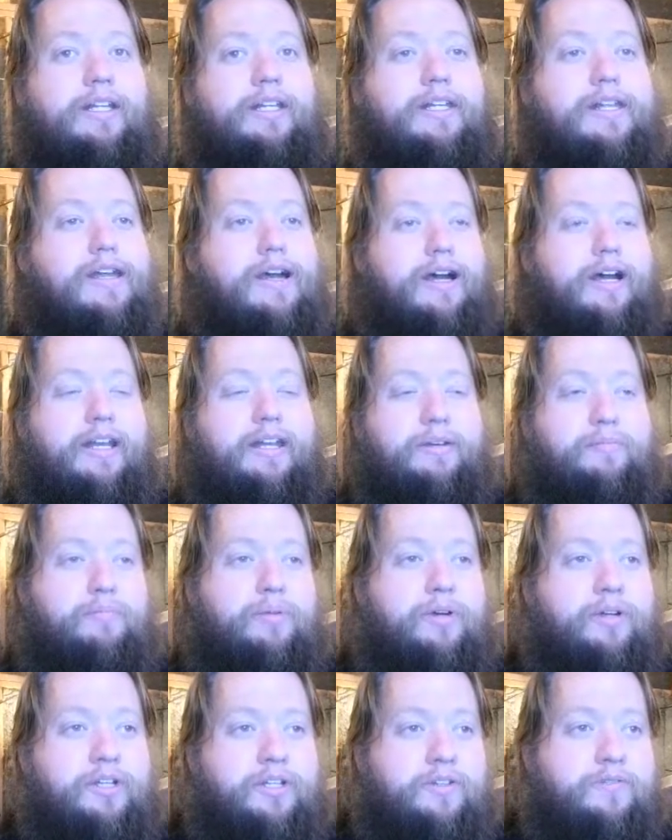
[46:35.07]
not
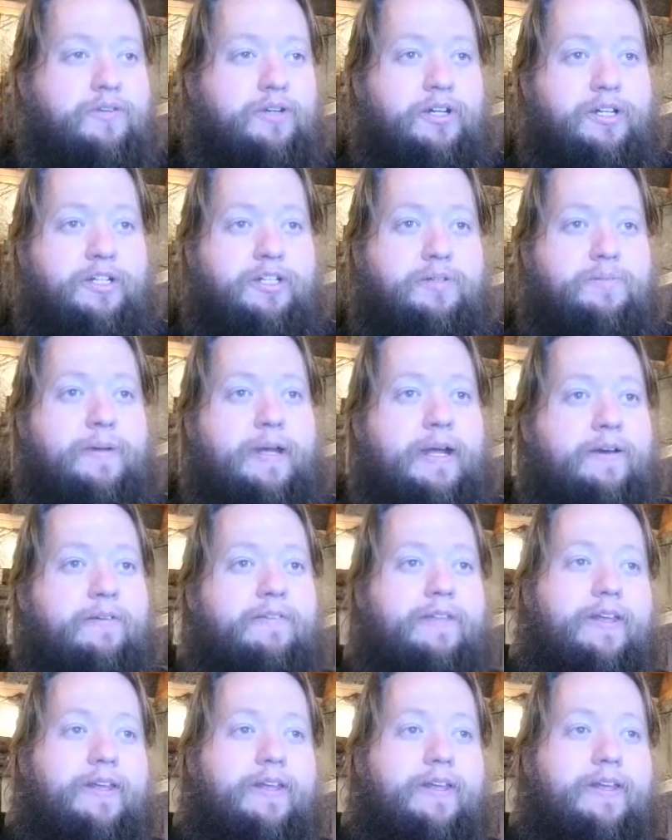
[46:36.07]
put his foot in his mouth,